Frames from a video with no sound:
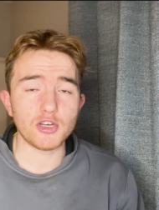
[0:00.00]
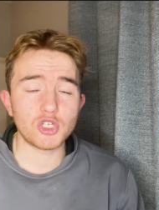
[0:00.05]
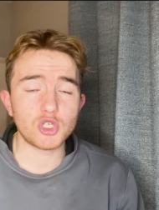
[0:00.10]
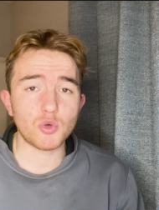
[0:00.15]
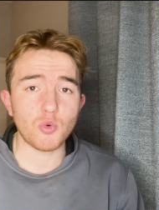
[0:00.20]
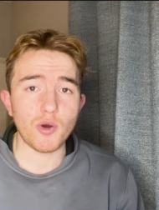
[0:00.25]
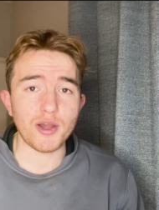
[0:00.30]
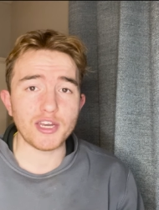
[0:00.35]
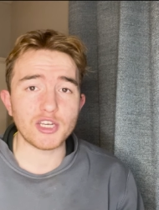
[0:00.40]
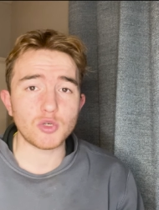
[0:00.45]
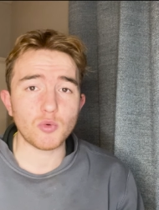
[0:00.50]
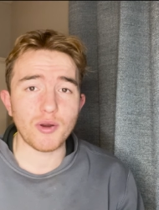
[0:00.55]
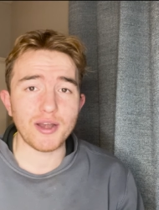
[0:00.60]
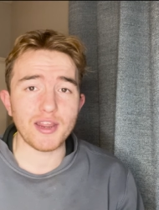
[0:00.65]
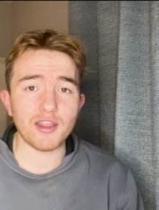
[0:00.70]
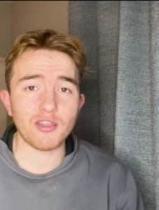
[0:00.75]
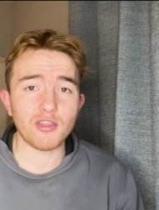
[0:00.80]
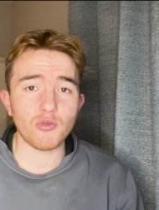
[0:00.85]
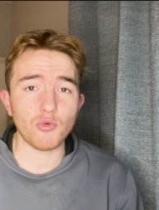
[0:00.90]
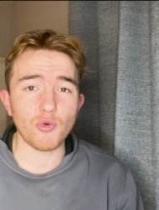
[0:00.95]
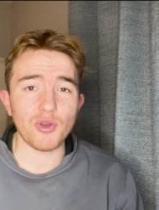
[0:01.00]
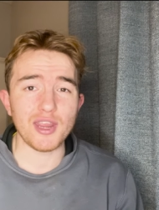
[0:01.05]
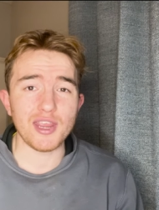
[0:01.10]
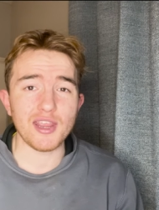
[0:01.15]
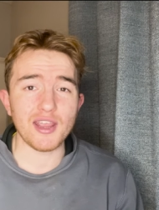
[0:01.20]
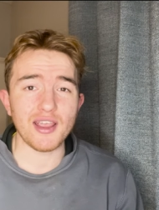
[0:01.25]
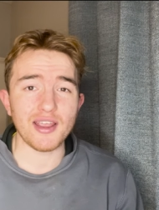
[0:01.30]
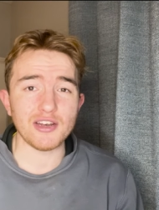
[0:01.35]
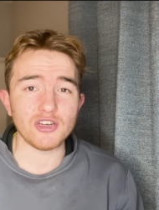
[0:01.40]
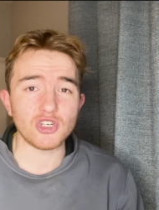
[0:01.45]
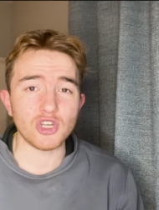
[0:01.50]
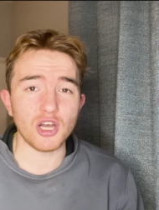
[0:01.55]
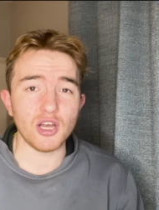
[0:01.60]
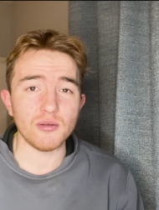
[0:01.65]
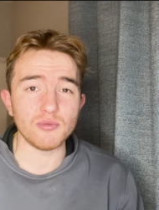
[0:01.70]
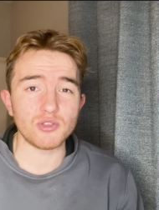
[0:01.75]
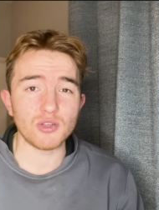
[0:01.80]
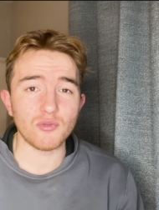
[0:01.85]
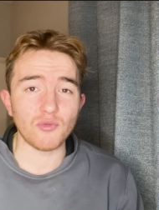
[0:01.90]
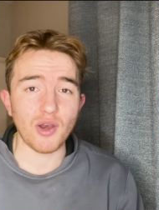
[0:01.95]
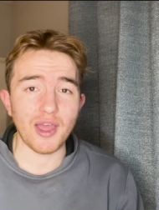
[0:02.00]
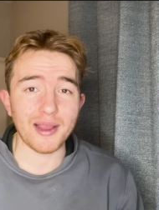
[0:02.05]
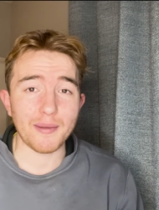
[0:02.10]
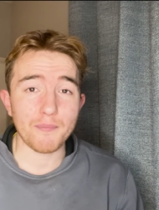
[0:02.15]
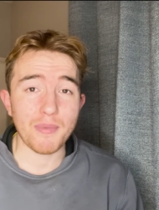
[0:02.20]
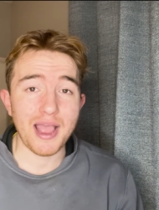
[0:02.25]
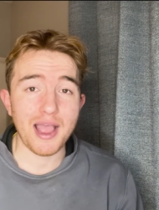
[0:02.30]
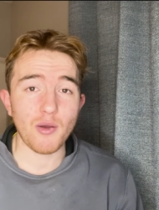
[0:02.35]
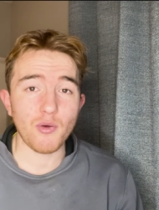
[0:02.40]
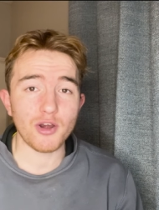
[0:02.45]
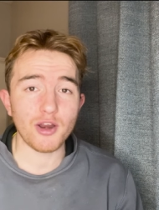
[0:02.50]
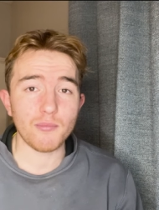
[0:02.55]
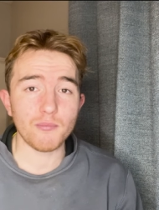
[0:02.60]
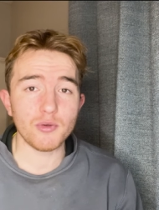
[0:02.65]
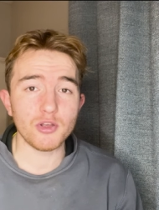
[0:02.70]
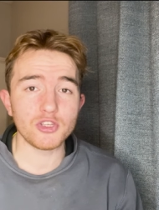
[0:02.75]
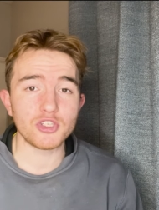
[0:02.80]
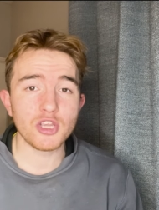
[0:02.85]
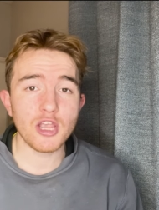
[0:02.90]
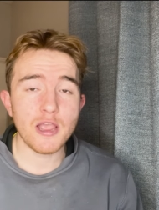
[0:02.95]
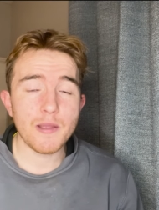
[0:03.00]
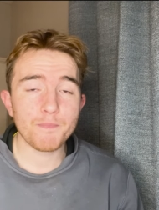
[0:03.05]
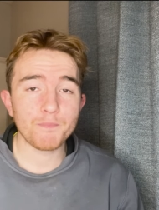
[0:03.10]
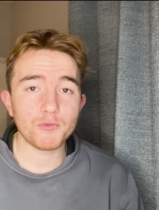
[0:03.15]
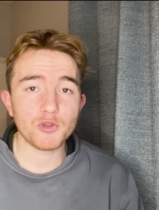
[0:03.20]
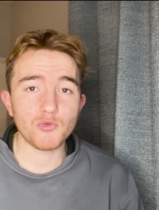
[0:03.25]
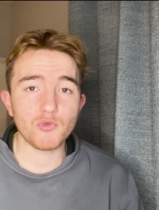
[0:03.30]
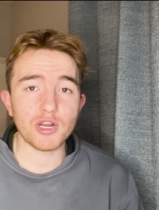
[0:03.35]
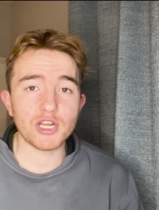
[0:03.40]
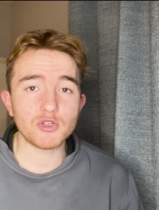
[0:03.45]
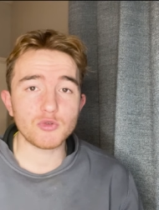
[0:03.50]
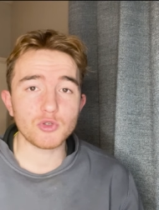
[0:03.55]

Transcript: 2023 in terms of like power numbers, race